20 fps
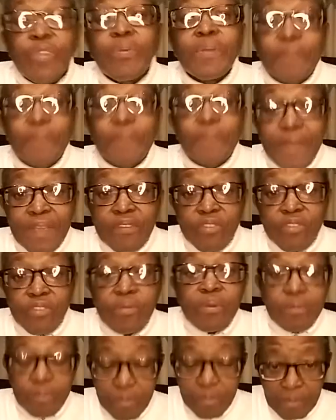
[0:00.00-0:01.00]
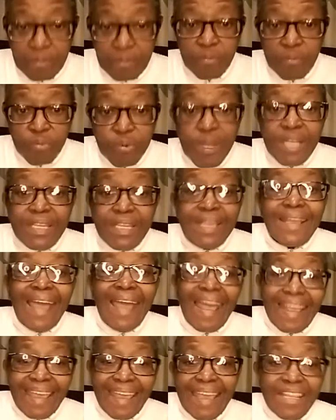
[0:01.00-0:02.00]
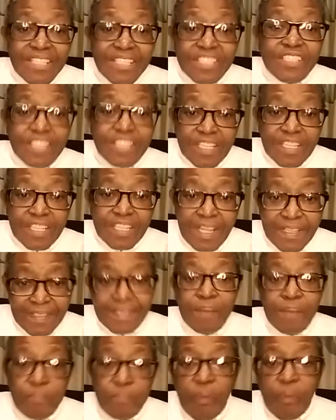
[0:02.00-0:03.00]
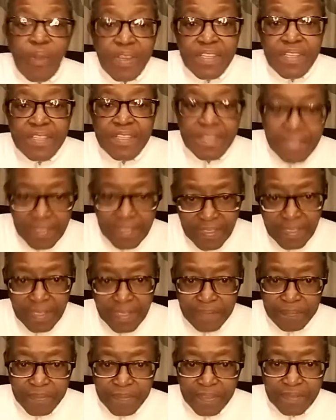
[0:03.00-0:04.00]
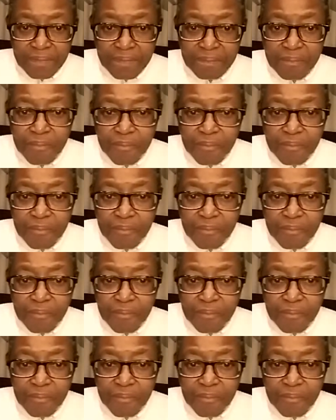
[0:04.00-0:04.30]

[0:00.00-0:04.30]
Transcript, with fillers: will be working against her at some point in the script.